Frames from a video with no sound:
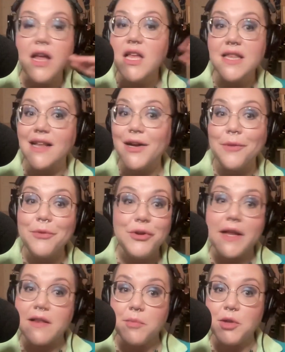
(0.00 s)
sung at
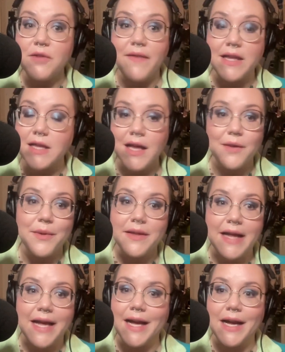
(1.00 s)
municipal events, like we
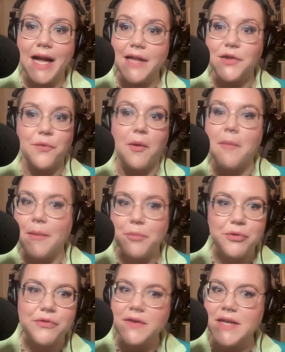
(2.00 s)
sang at the
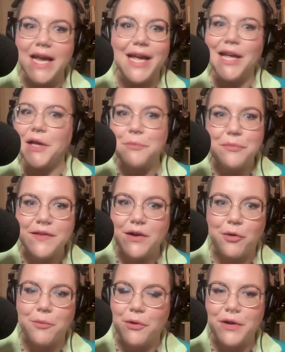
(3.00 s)
Remembrance Day
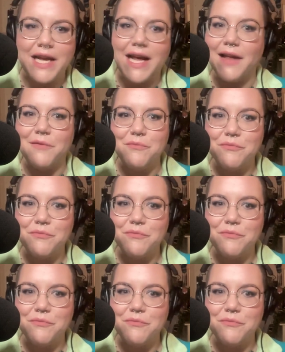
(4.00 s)
ceremony at